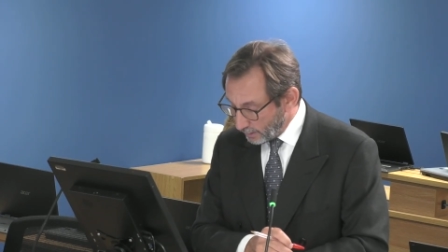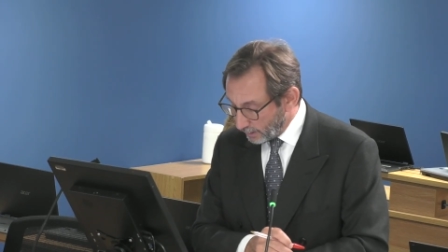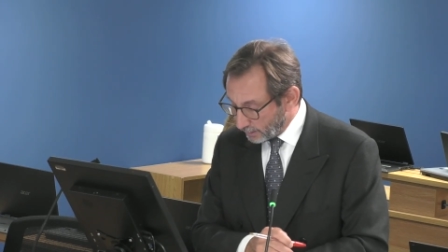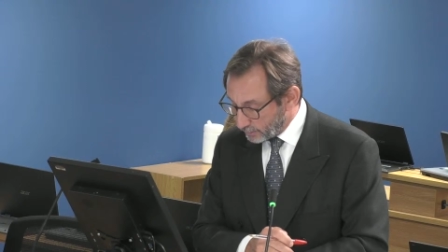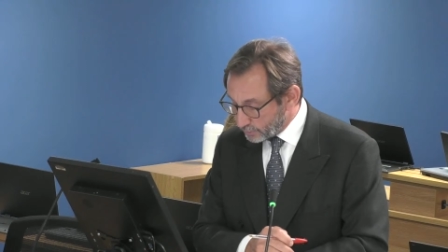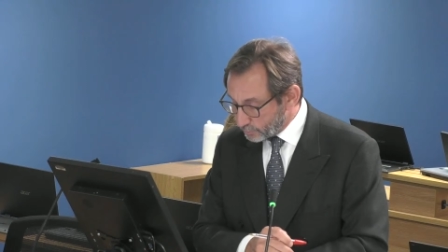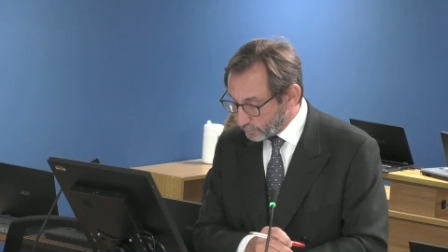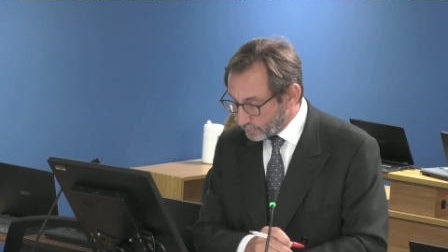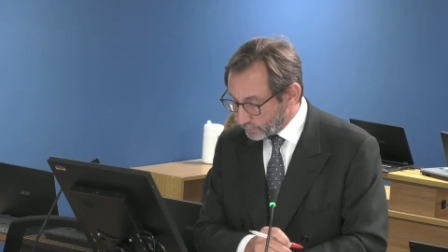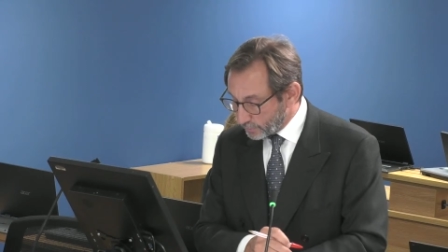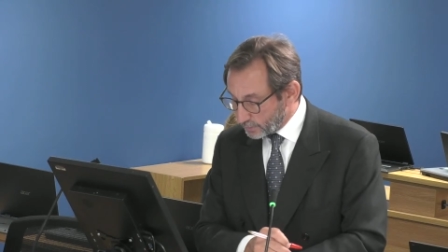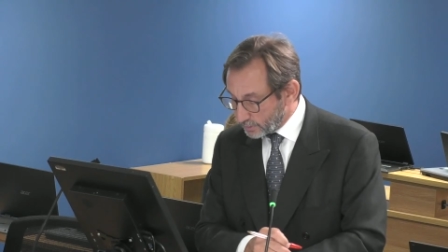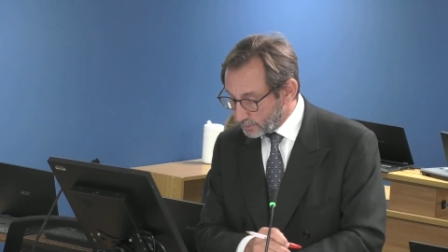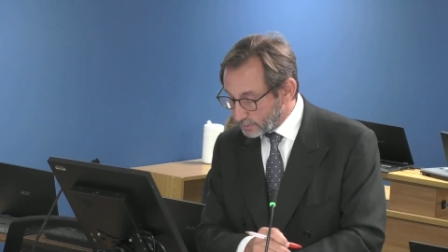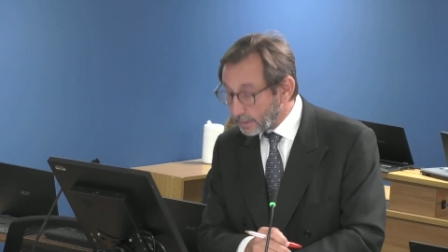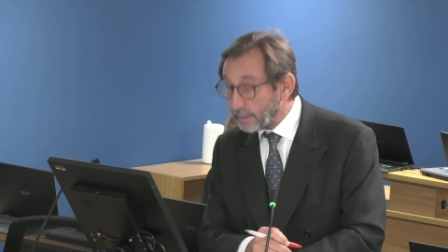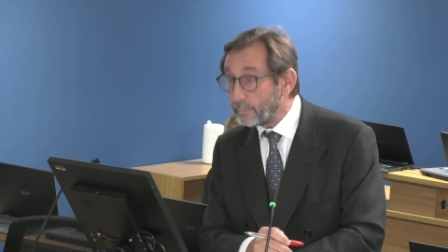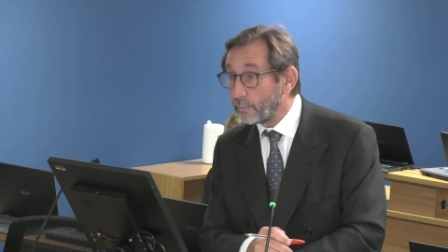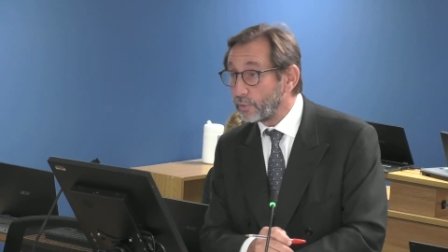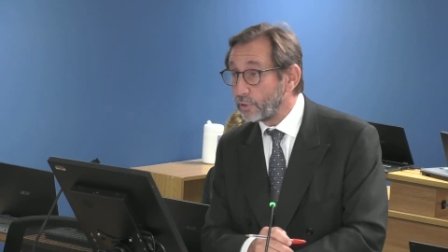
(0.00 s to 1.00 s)
I just want to
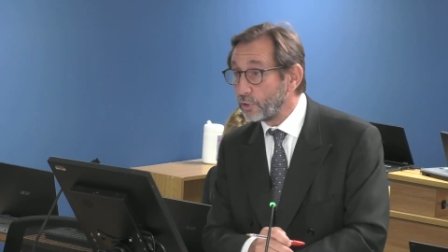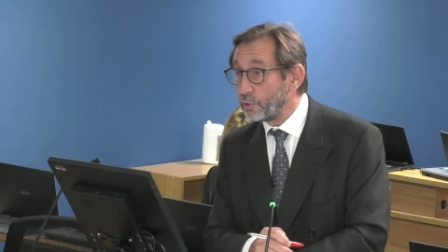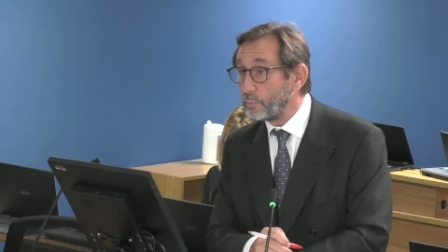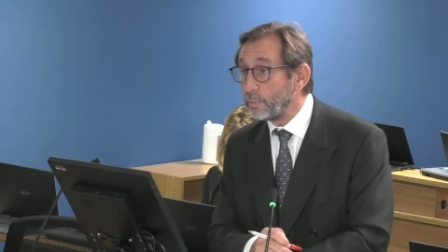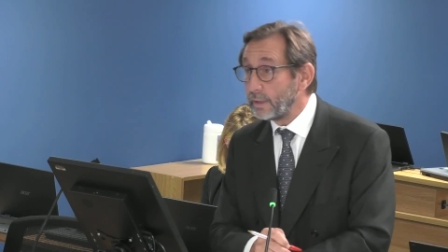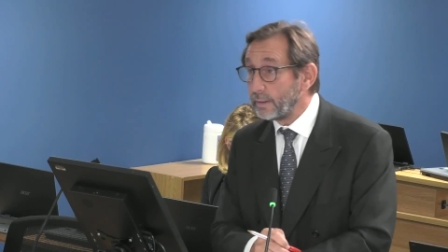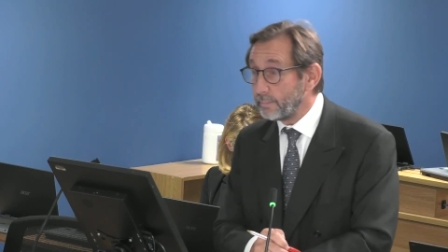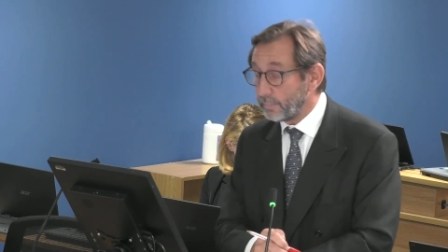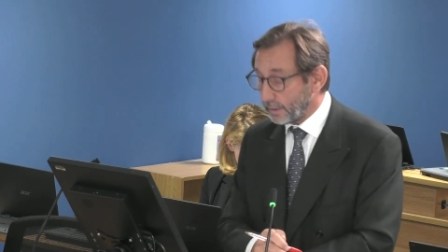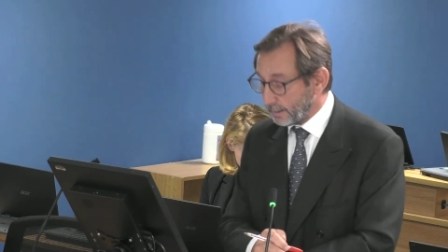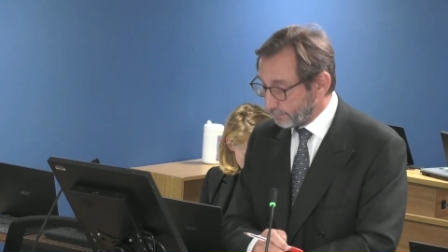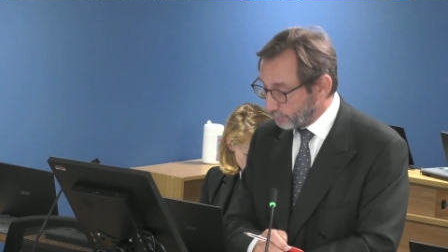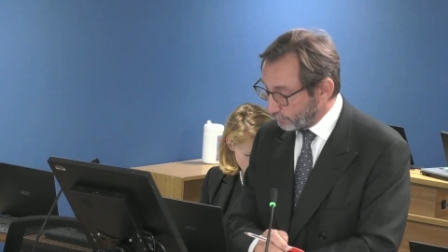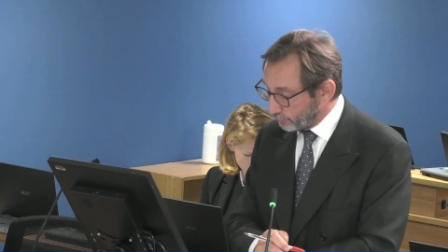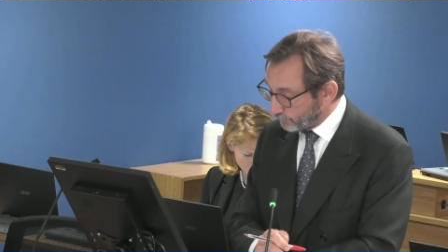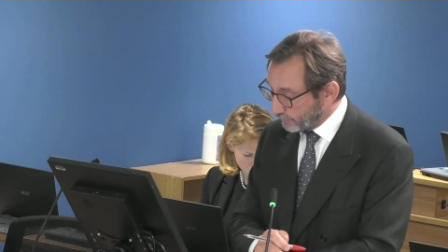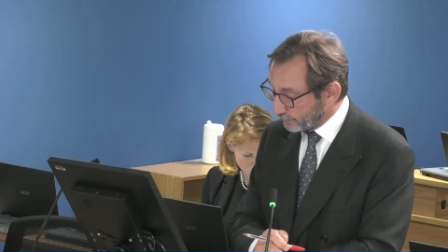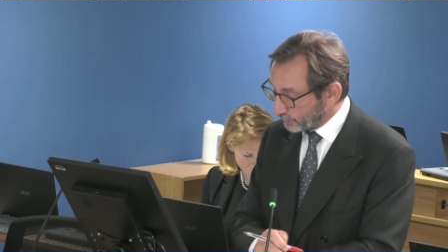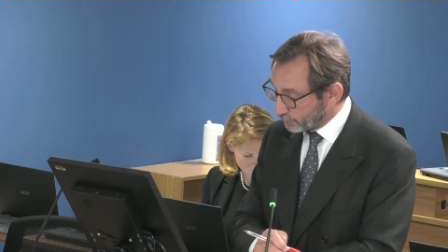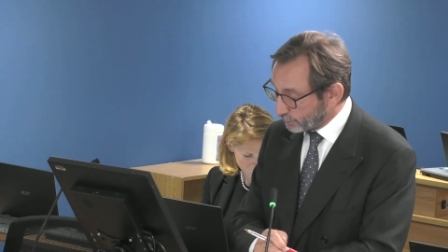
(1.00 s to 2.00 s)
understand what you mean by
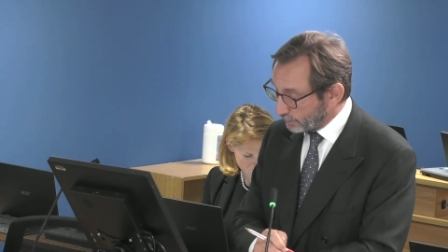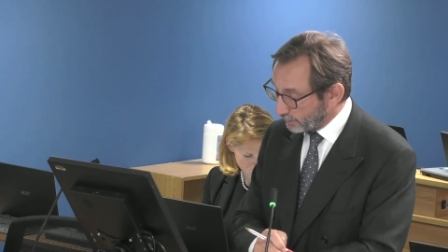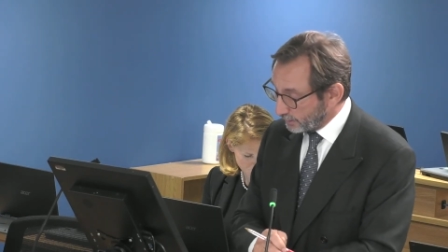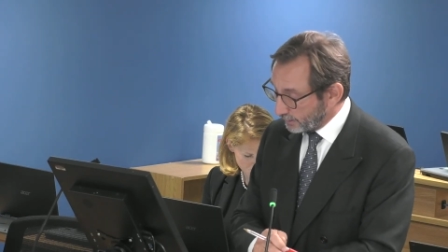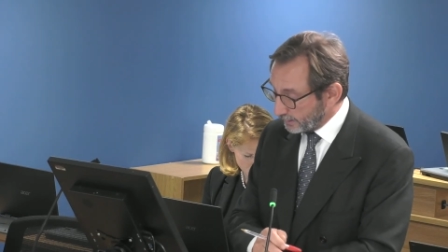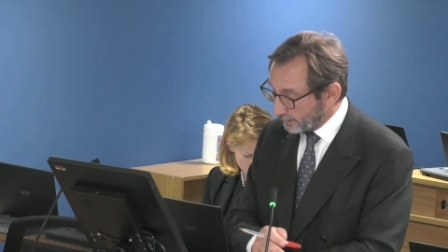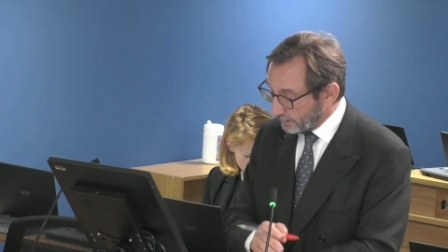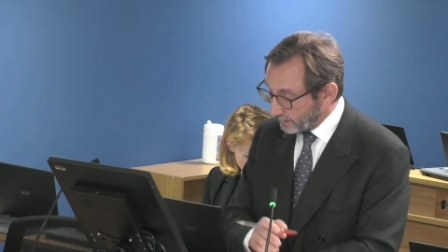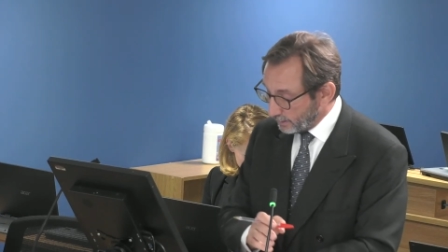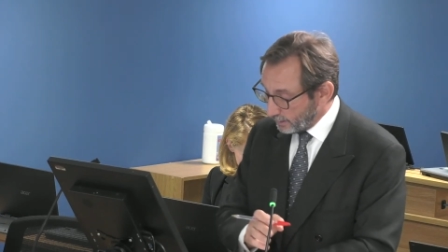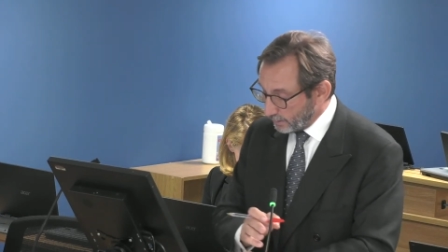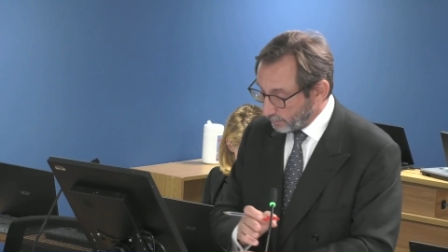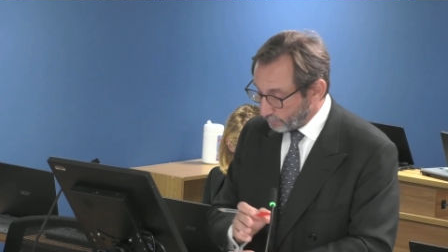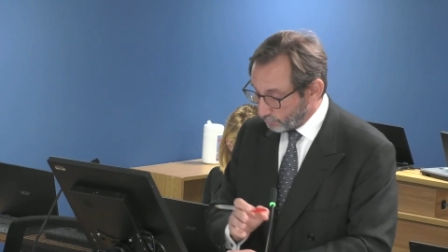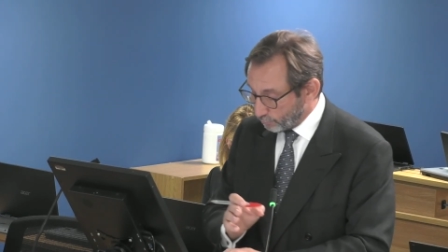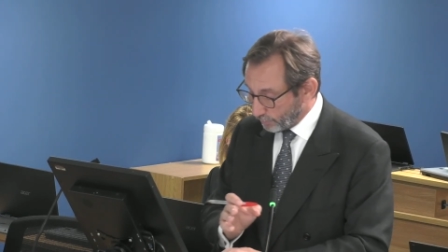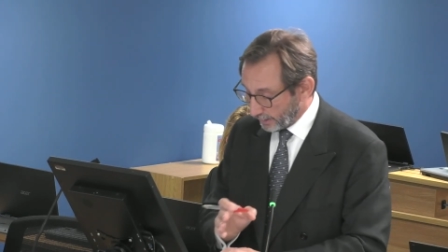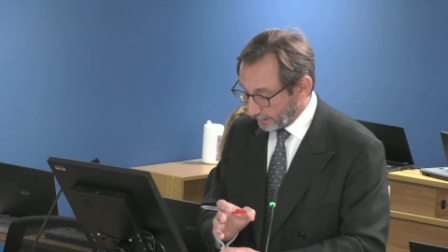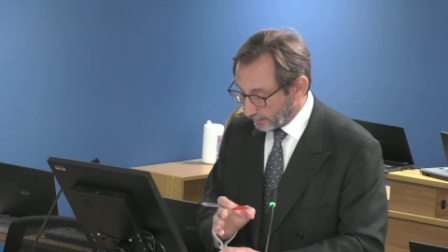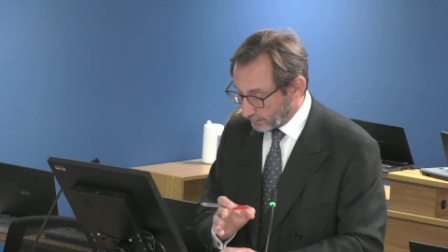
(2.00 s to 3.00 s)
professionally
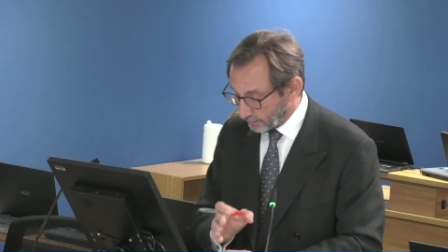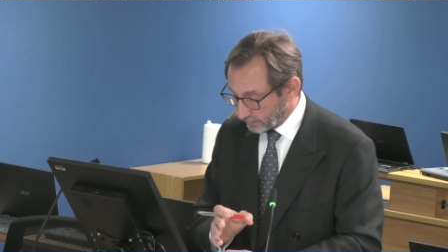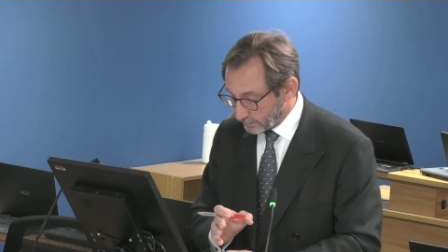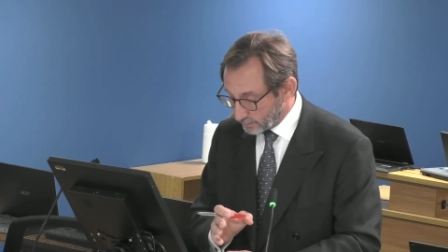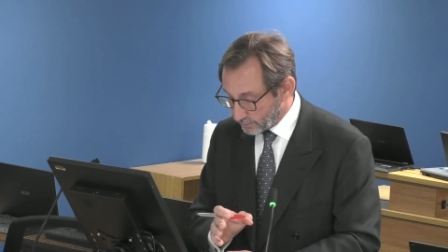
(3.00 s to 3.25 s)
reckless.